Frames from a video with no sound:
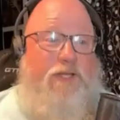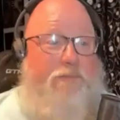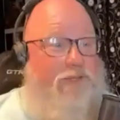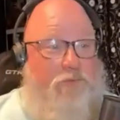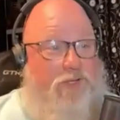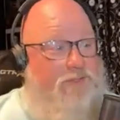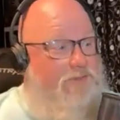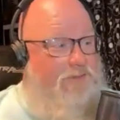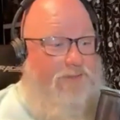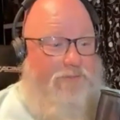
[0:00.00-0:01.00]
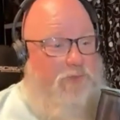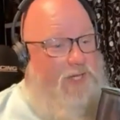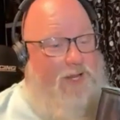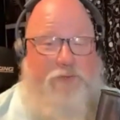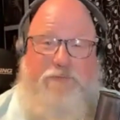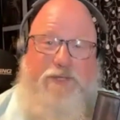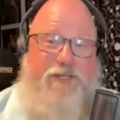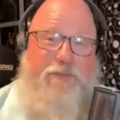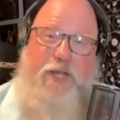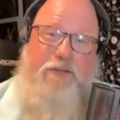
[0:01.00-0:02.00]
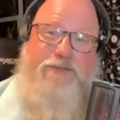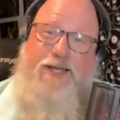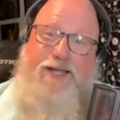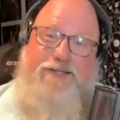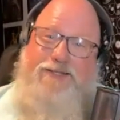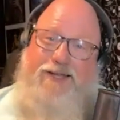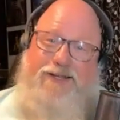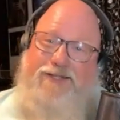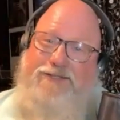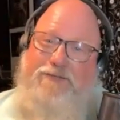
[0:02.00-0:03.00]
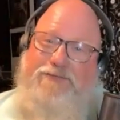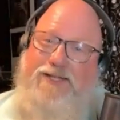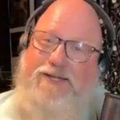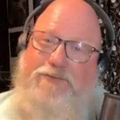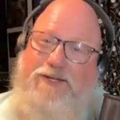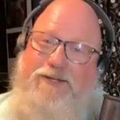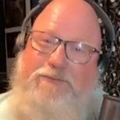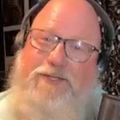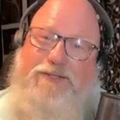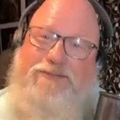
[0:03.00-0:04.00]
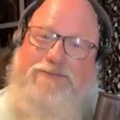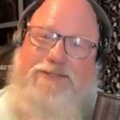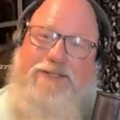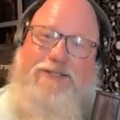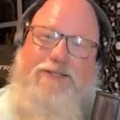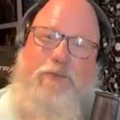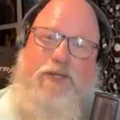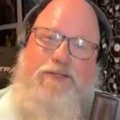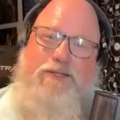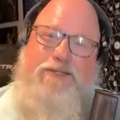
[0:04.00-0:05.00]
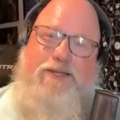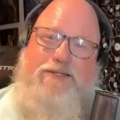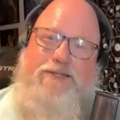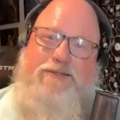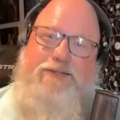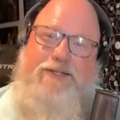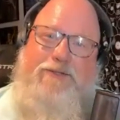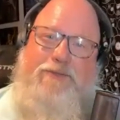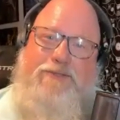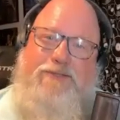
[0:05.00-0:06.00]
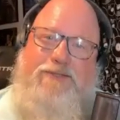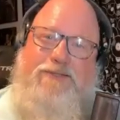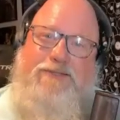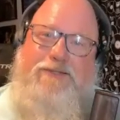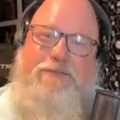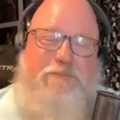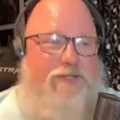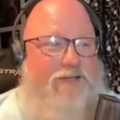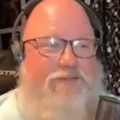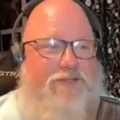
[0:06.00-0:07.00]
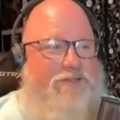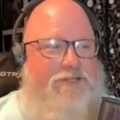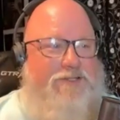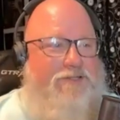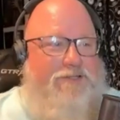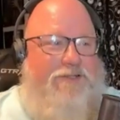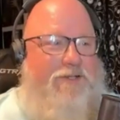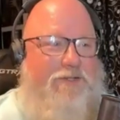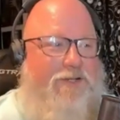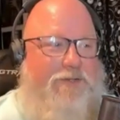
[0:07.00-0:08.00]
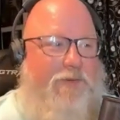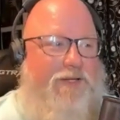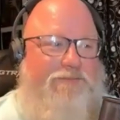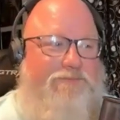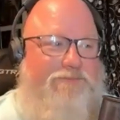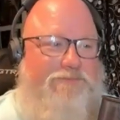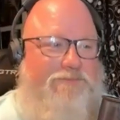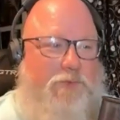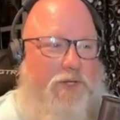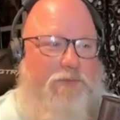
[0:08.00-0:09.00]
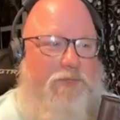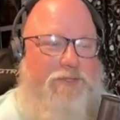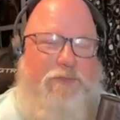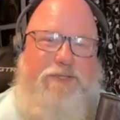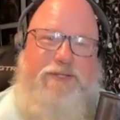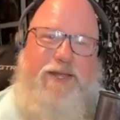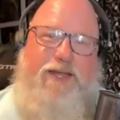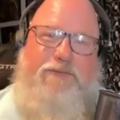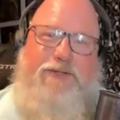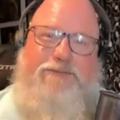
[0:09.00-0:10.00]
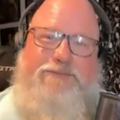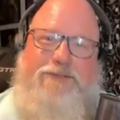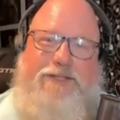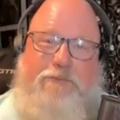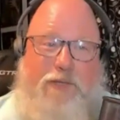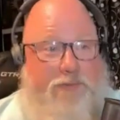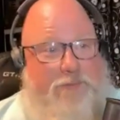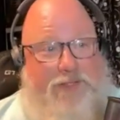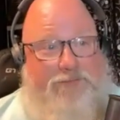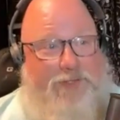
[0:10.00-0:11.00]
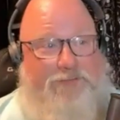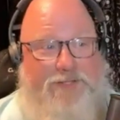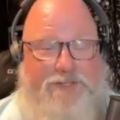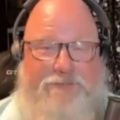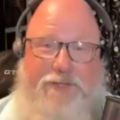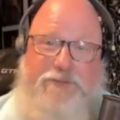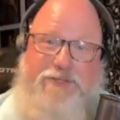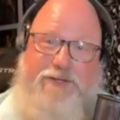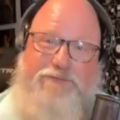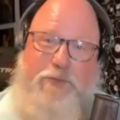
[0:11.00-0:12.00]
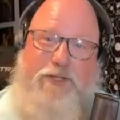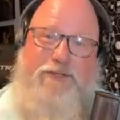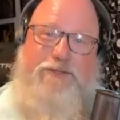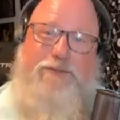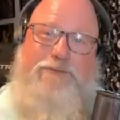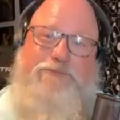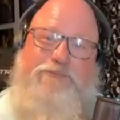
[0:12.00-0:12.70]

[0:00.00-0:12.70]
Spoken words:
Debbie ever wants to chat with me about Toddstock, I'd love to have her on. We can discuss it. It sounds like she's a great resource to have, and probably be involved in some other stuff for you too.